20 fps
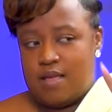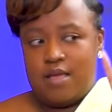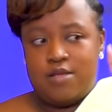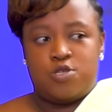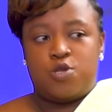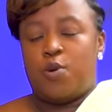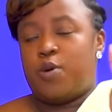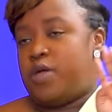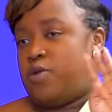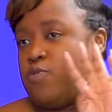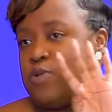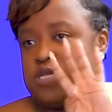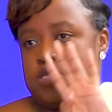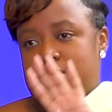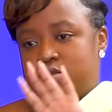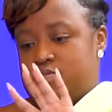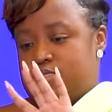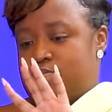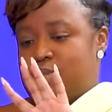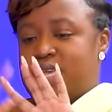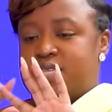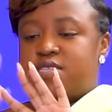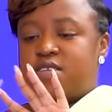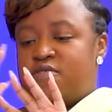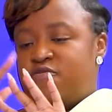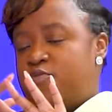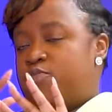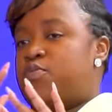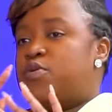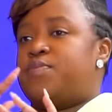So it was
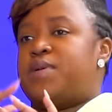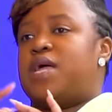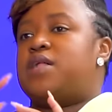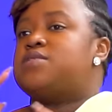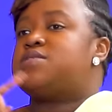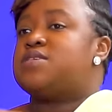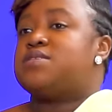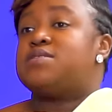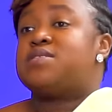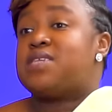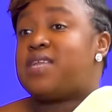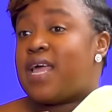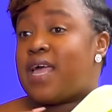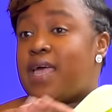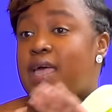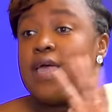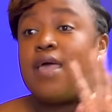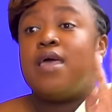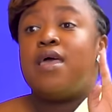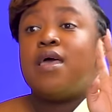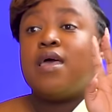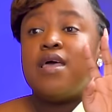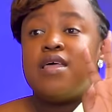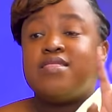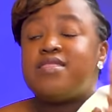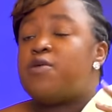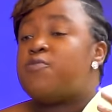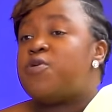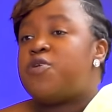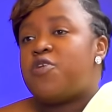myself, Mpumi, Else, and Sinai.
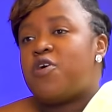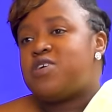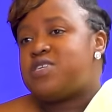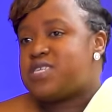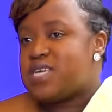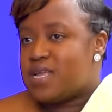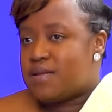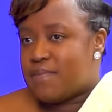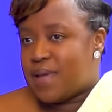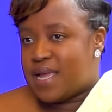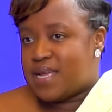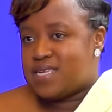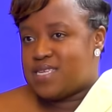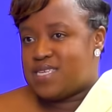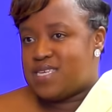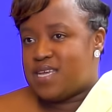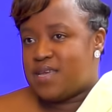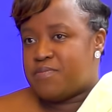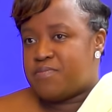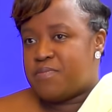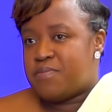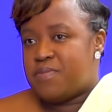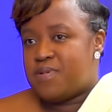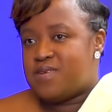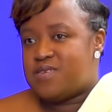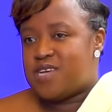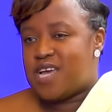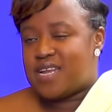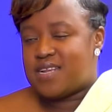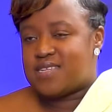They were not in my team.
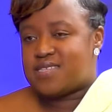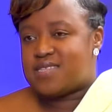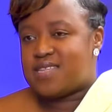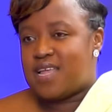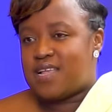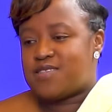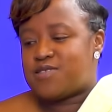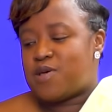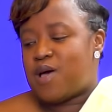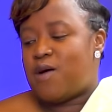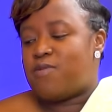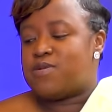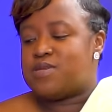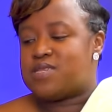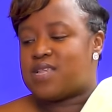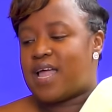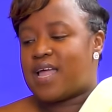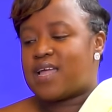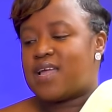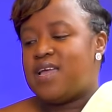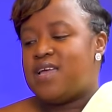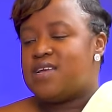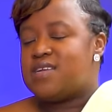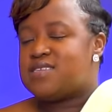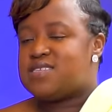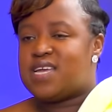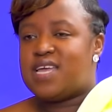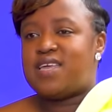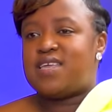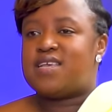Do you understand? So I was like
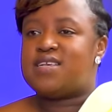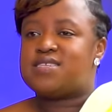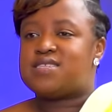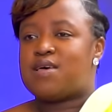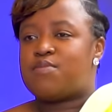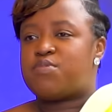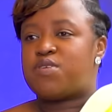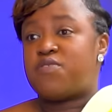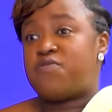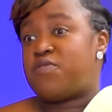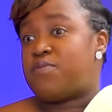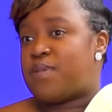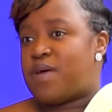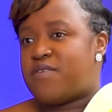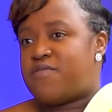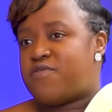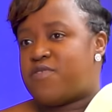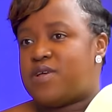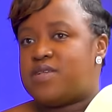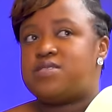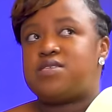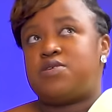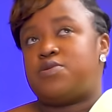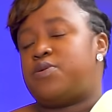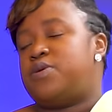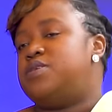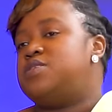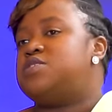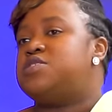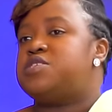taking something for my friends and
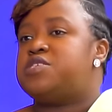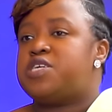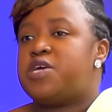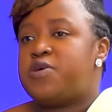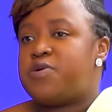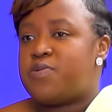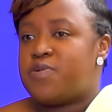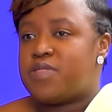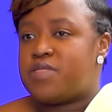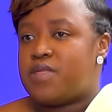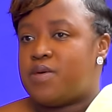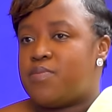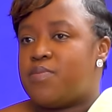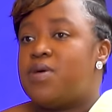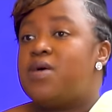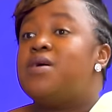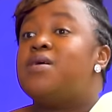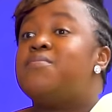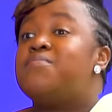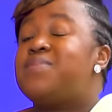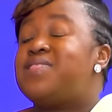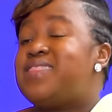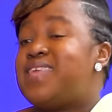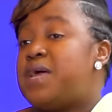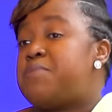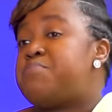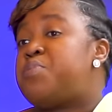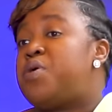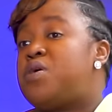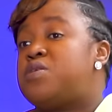going to share it with them. But
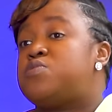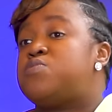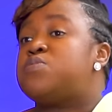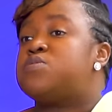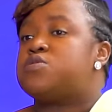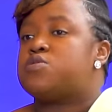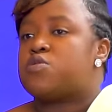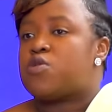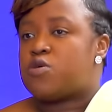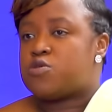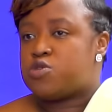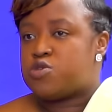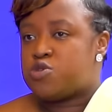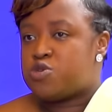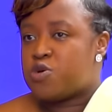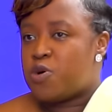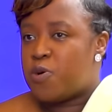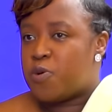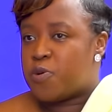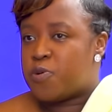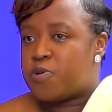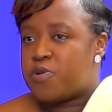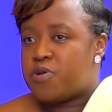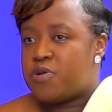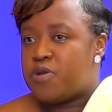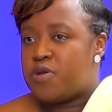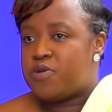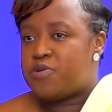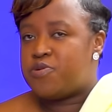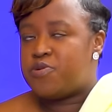that part was not shown,
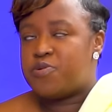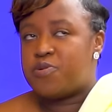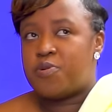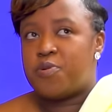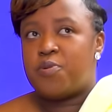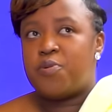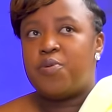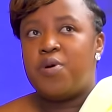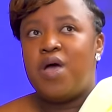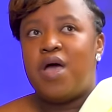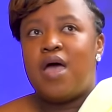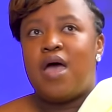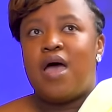you know.